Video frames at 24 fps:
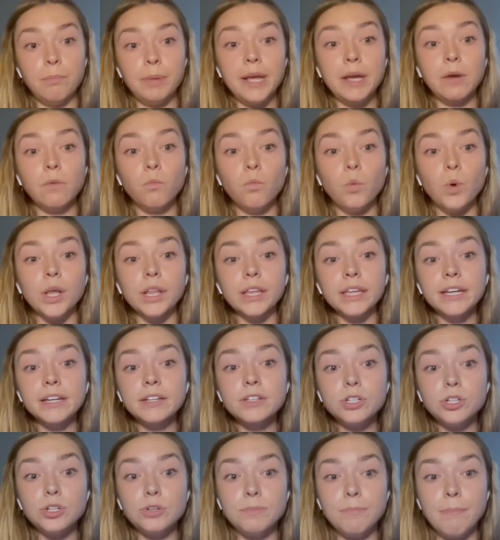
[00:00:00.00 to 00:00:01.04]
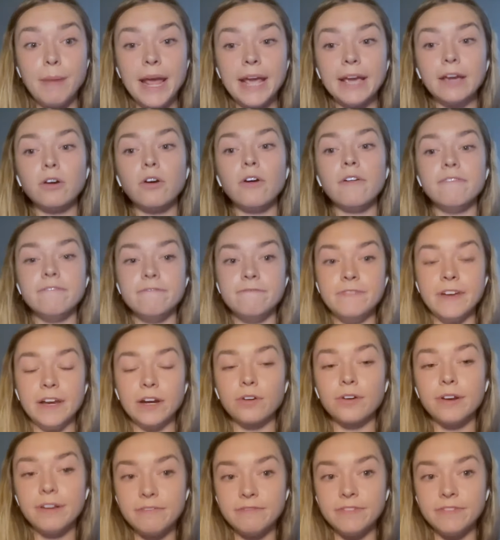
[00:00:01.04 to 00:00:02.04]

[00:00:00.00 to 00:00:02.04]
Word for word: being willing to make very,